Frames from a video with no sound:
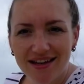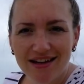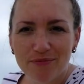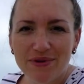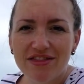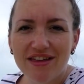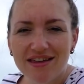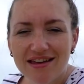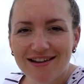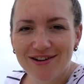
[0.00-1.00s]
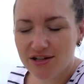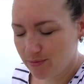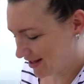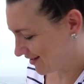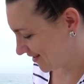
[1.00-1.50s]
And I've been thinking a lot
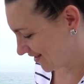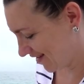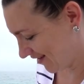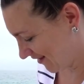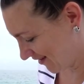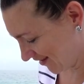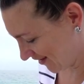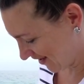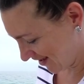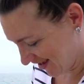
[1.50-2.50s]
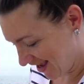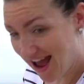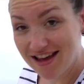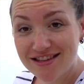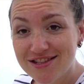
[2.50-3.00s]
about
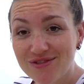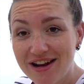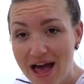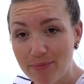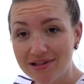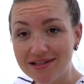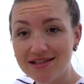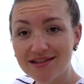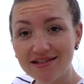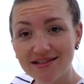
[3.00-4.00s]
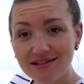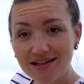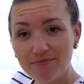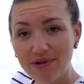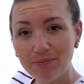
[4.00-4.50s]
how this all happened, this
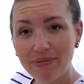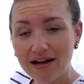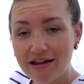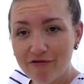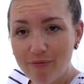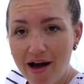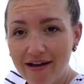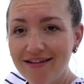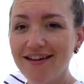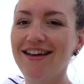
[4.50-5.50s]
big belly of mine.